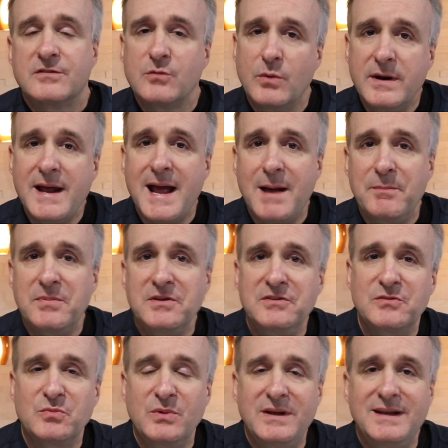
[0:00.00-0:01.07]
So what
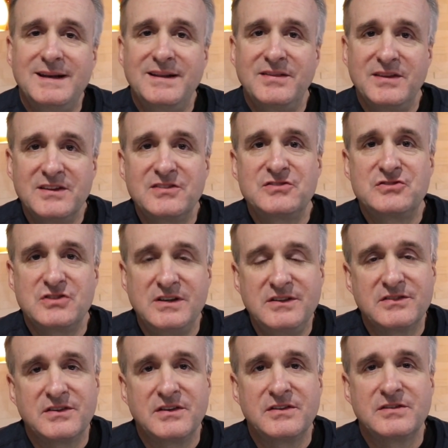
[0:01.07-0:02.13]
happens when this
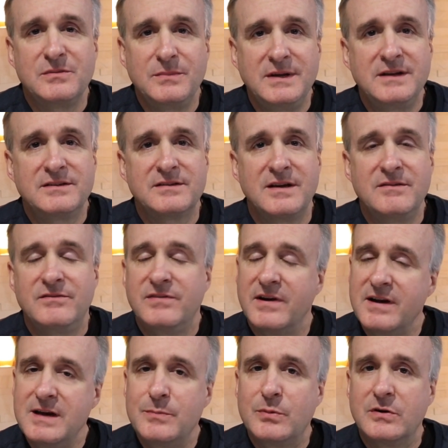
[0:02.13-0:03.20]
Jesus meets a
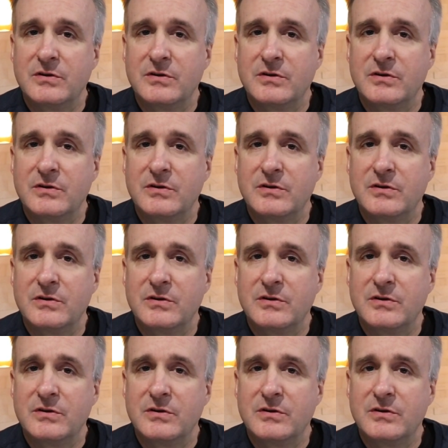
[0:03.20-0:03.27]
very